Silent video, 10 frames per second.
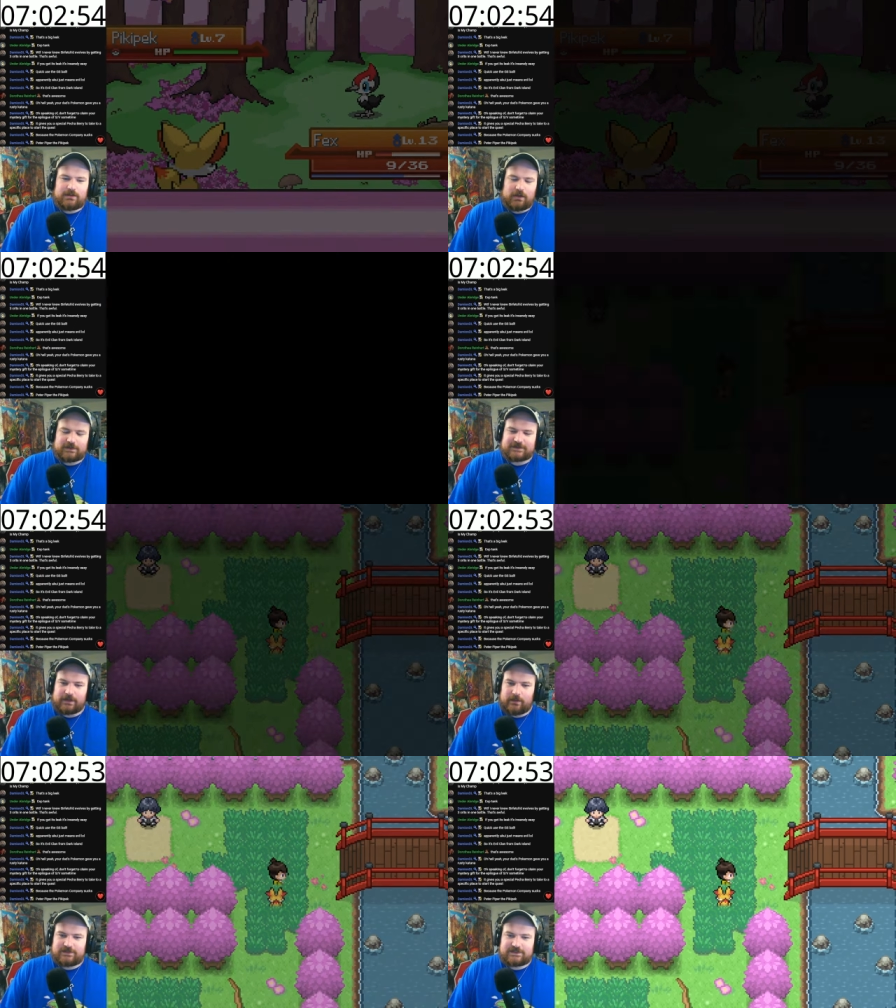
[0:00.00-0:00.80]
Also,
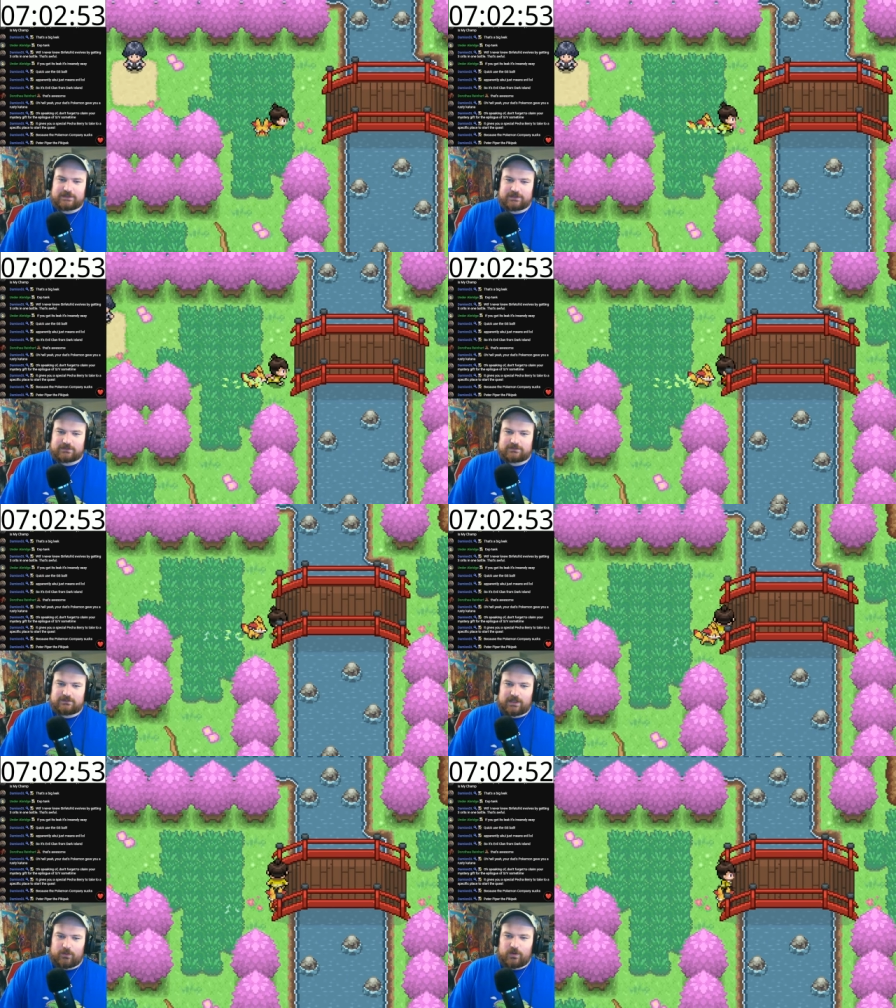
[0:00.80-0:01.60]
I was I
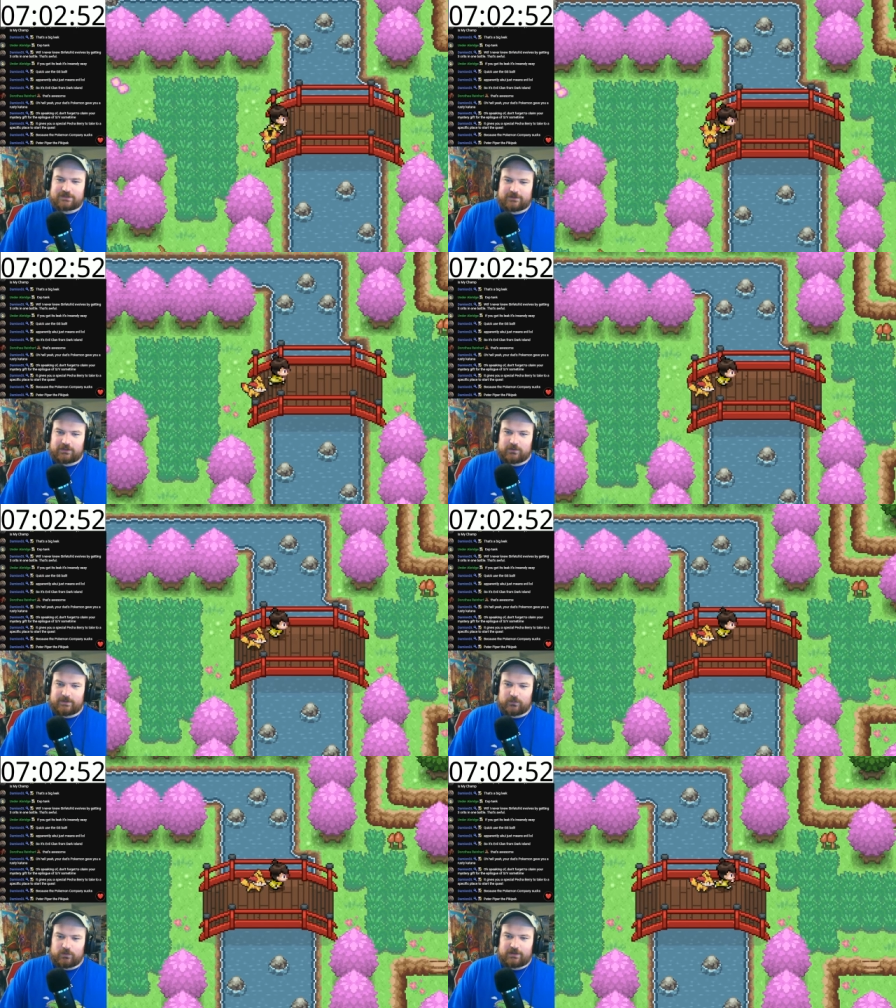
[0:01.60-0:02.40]
walked around a little bit
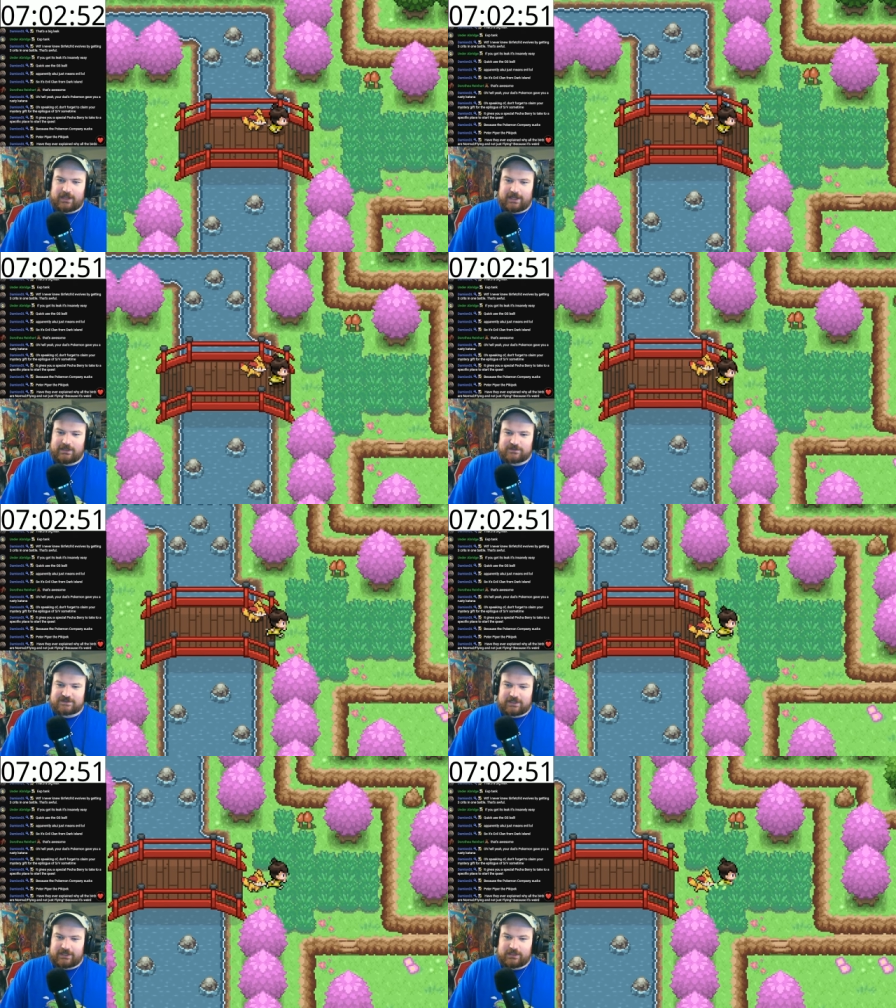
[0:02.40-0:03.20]
at work, and I was
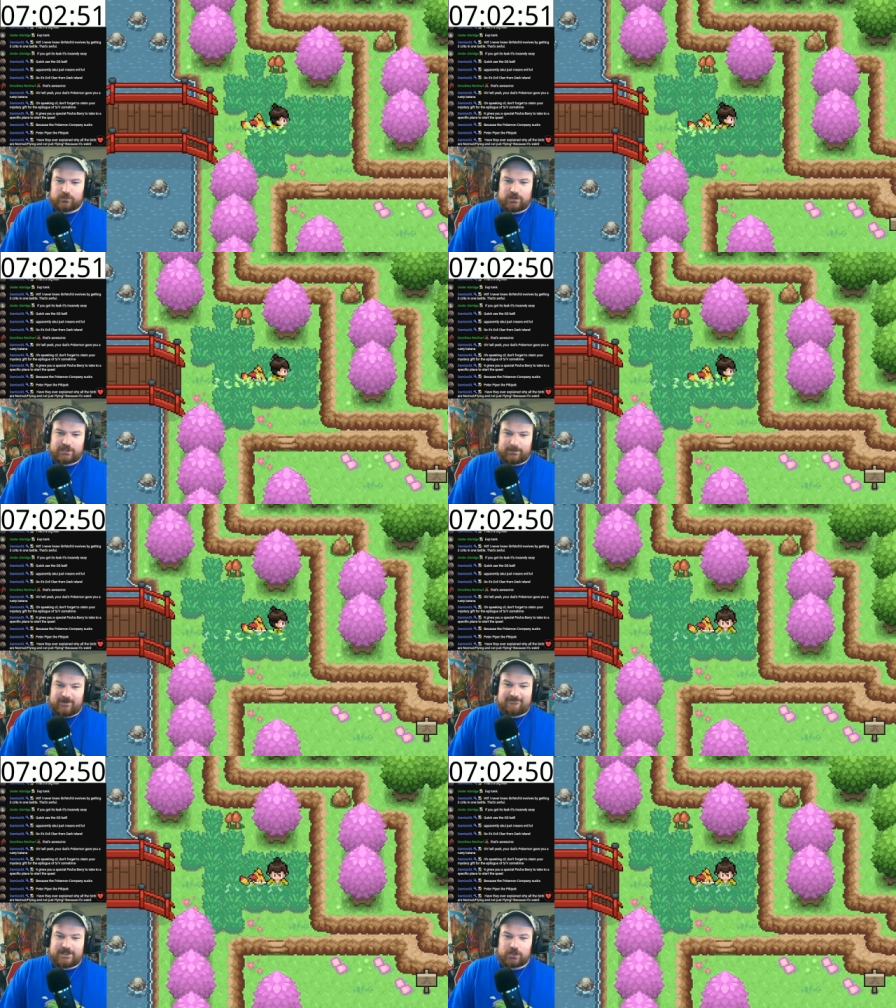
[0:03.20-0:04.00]
standing at work, and my
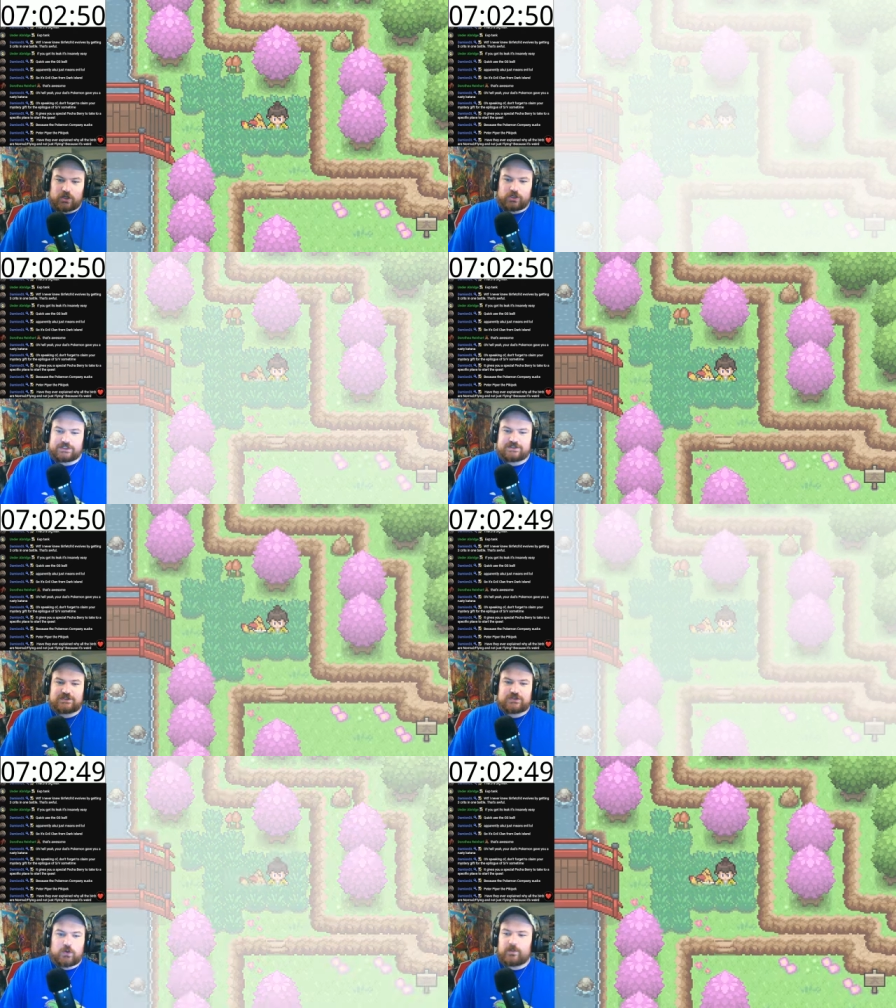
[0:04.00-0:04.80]
feet are hurting
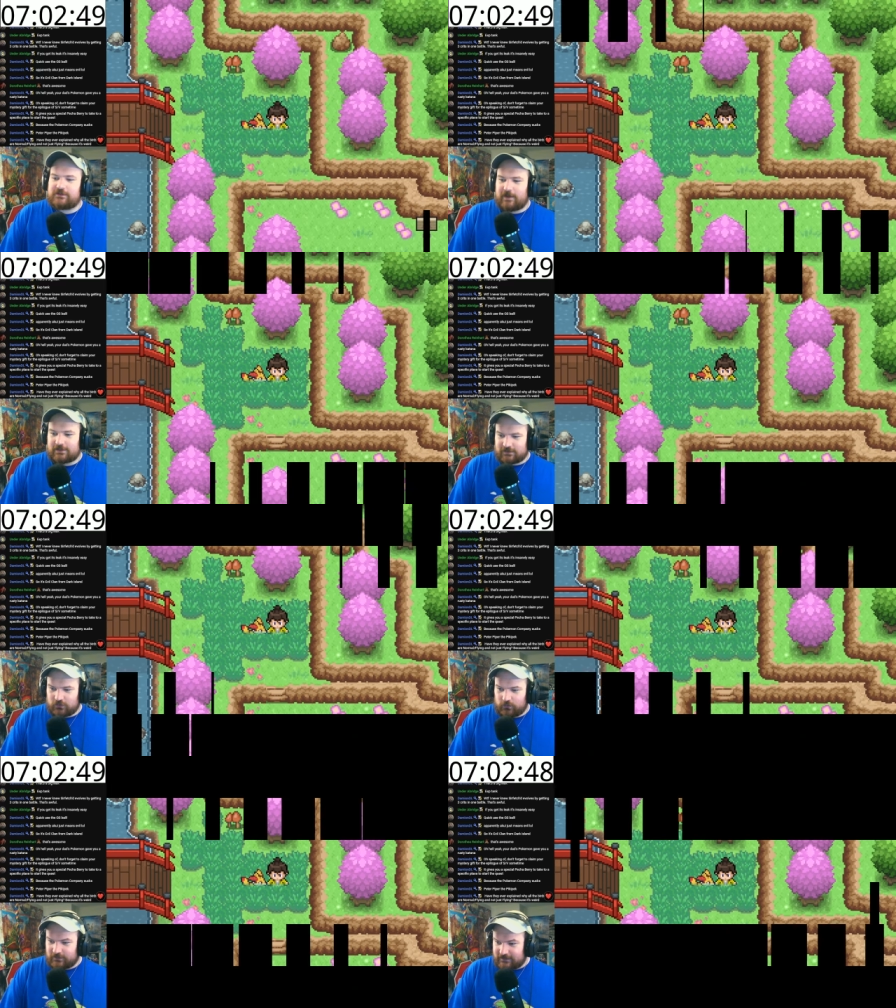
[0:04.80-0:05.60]
so much faster than
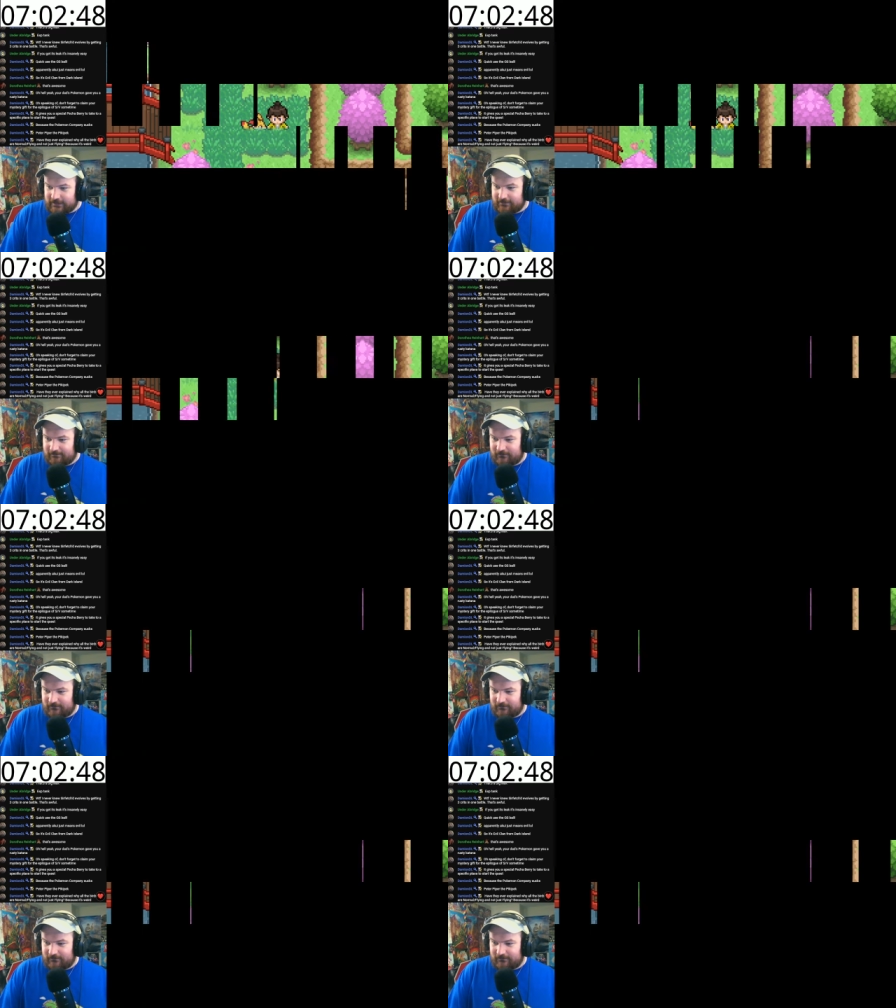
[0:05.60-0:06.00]
normal today.